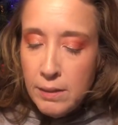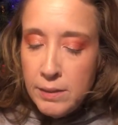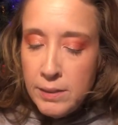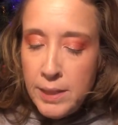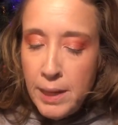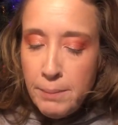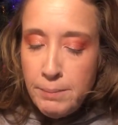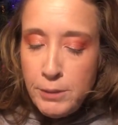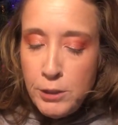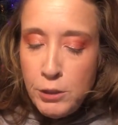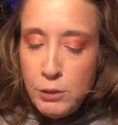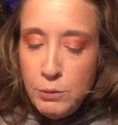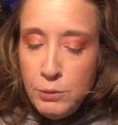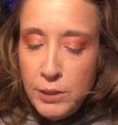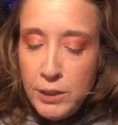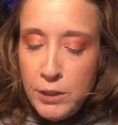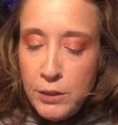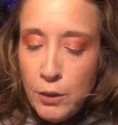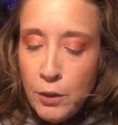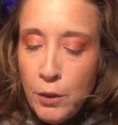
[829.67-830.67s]
Neptune
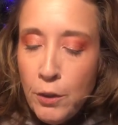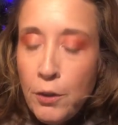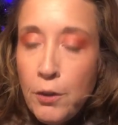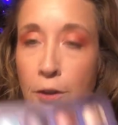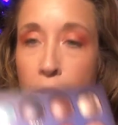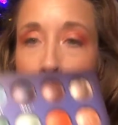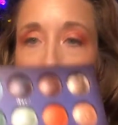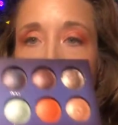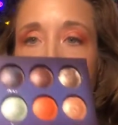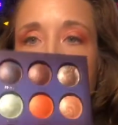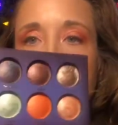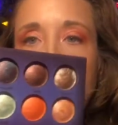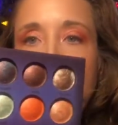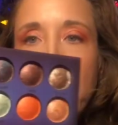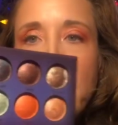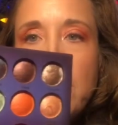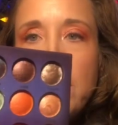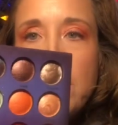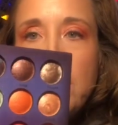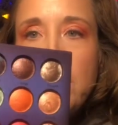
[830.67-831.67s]
and Earth are
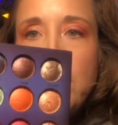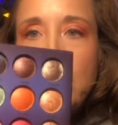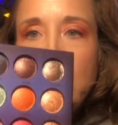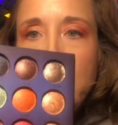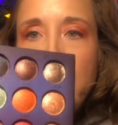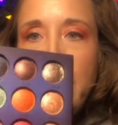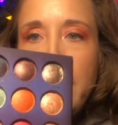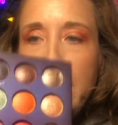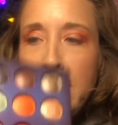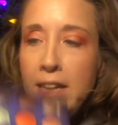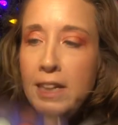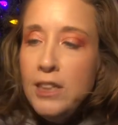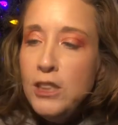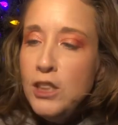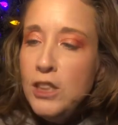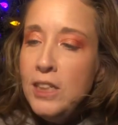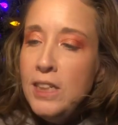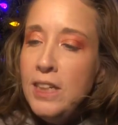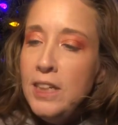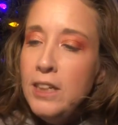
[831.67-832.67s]
part of the blue
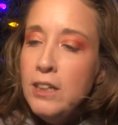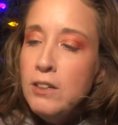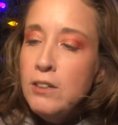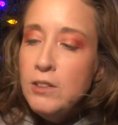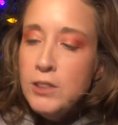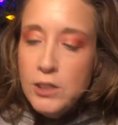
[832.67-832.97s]
packaging here.